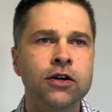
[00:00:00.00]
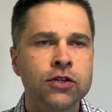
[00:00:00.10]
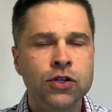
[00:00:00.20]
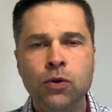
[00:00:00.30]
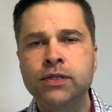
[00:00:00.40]

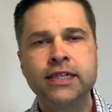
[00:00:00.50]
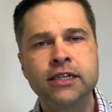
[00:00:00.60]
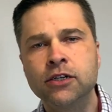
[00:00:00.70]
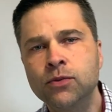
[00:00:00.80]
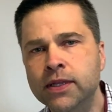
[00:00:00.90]
no
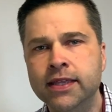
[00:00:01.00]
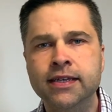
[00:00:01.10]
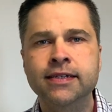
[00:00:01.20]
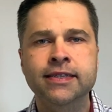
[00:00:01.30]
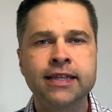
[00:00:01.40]
dinner with the
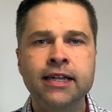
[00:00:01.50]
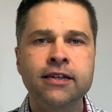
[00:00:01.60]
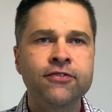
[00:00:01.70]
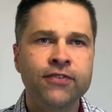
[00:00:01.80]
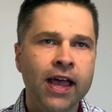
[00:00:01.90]

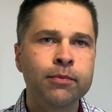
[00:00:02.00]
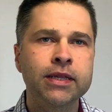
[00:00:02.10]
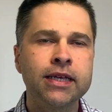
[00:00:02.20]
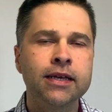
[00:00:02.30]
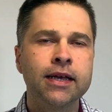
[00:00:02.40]
extended
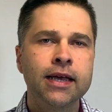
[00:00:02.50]
family.